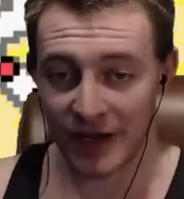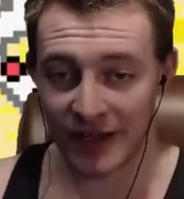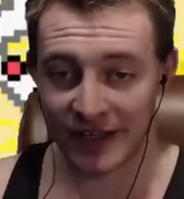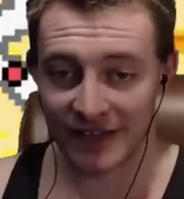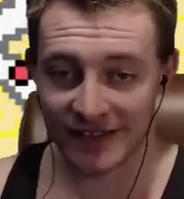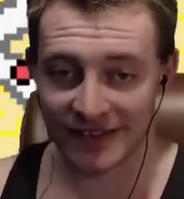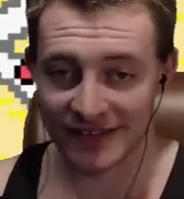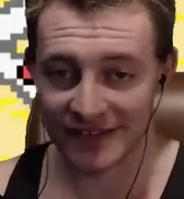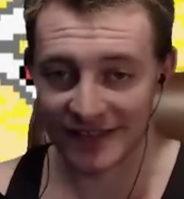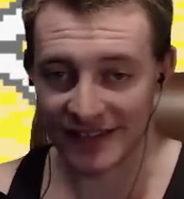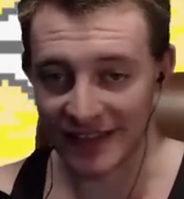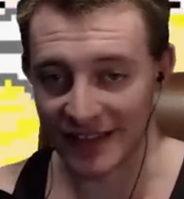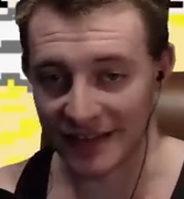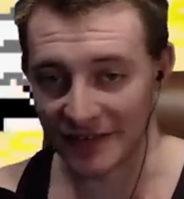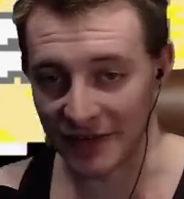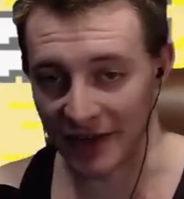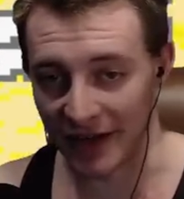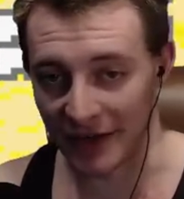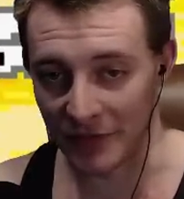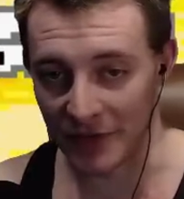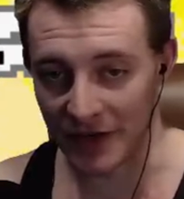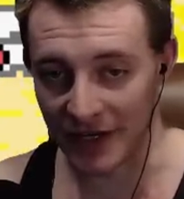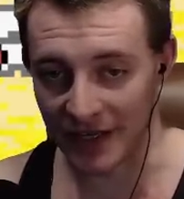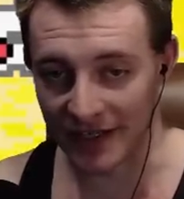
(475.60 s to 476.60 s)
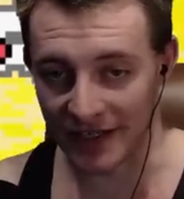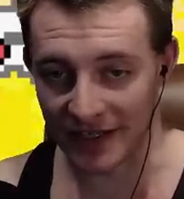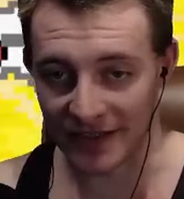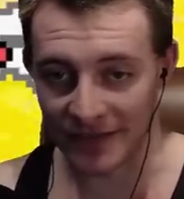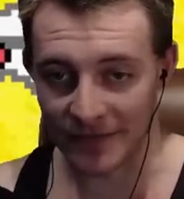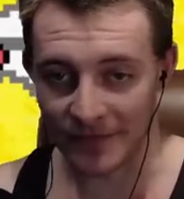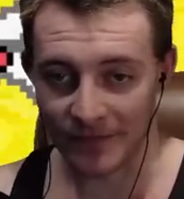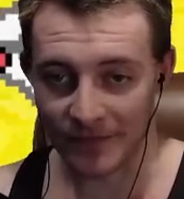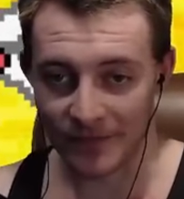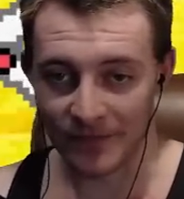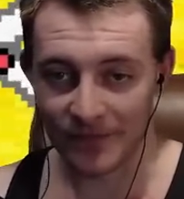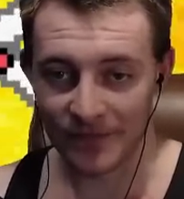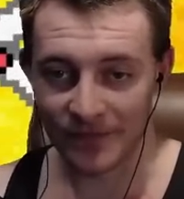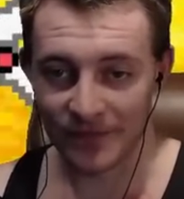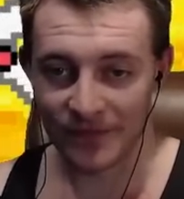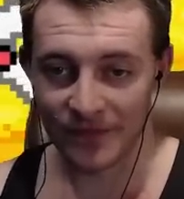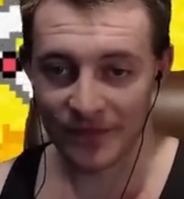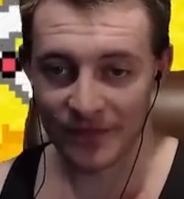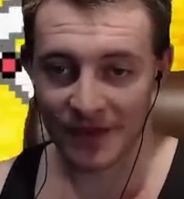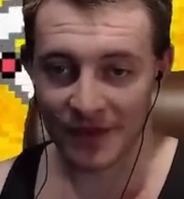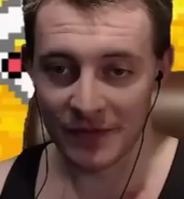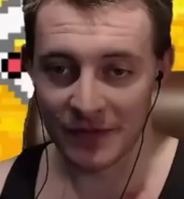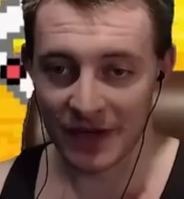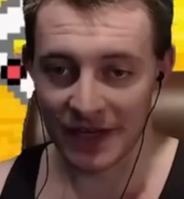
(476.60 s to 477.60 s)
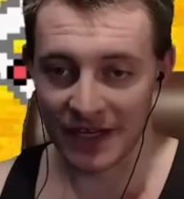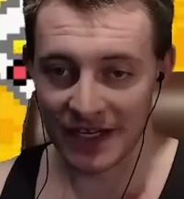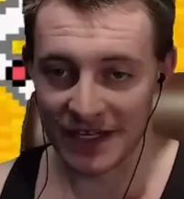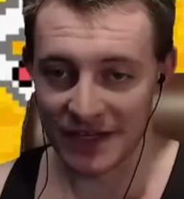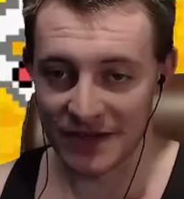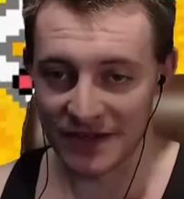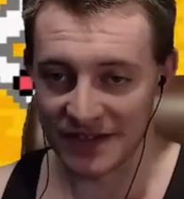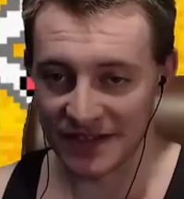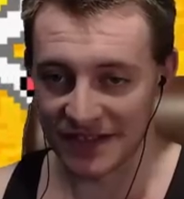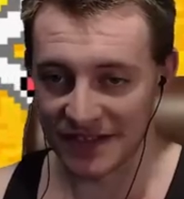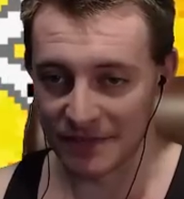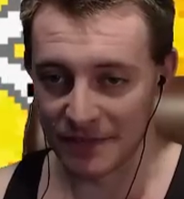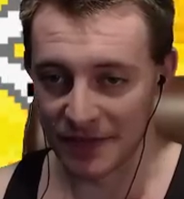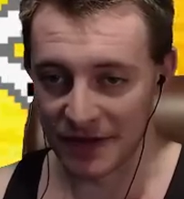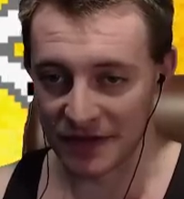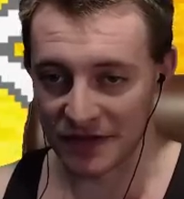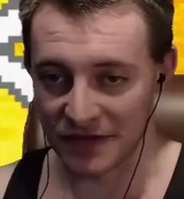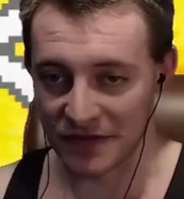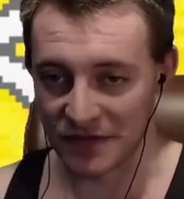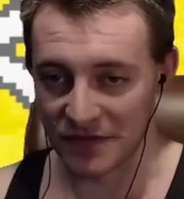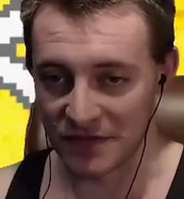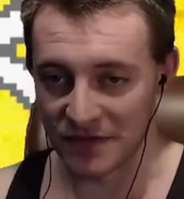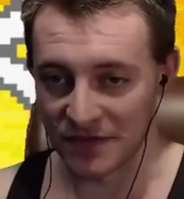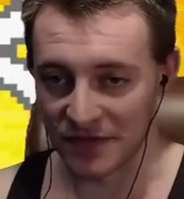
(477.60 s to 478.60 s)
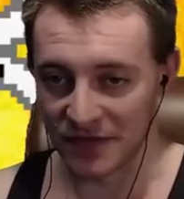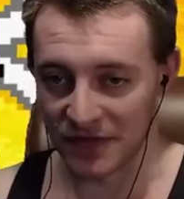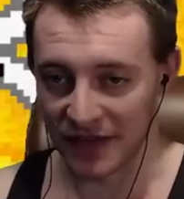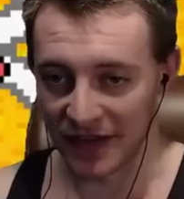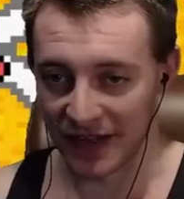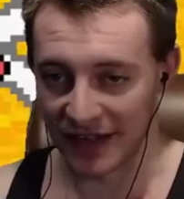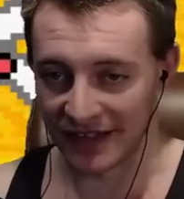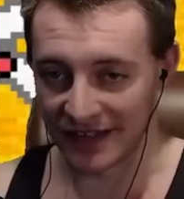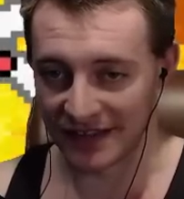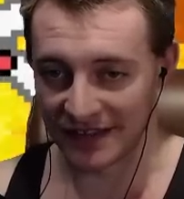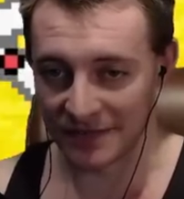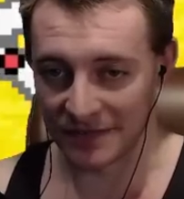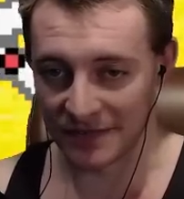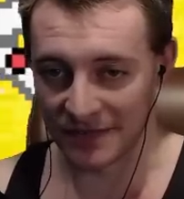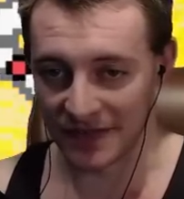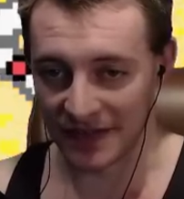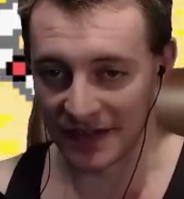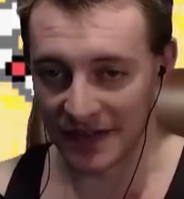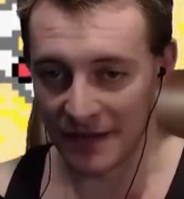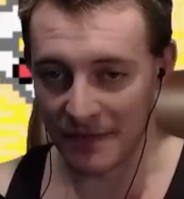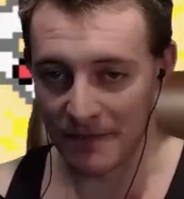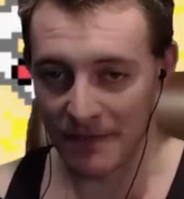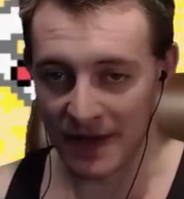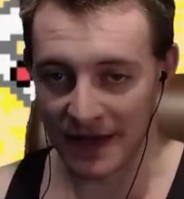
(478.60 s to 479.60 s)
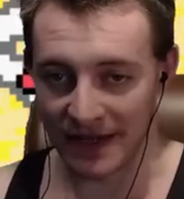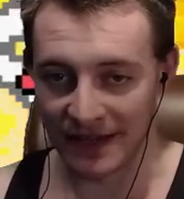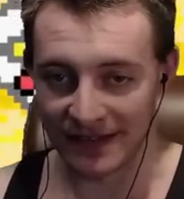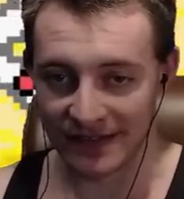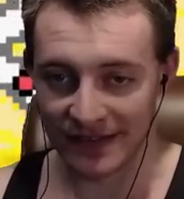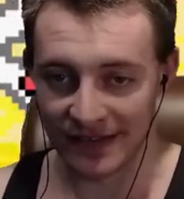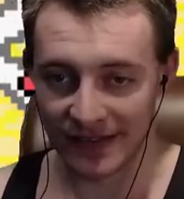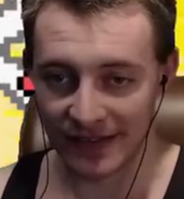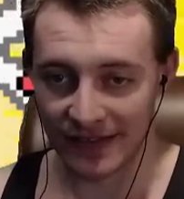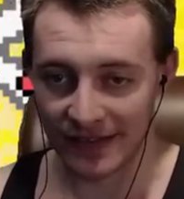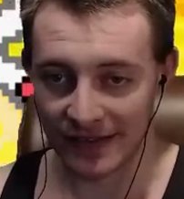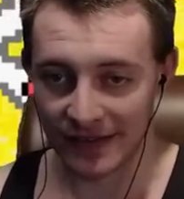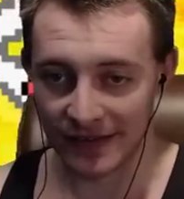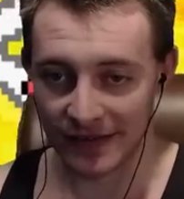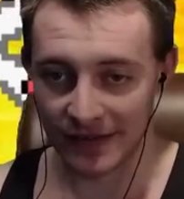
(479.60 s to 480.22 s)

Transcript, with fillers: this is it. Right, we're gonna use this mushroom for like something amazing here.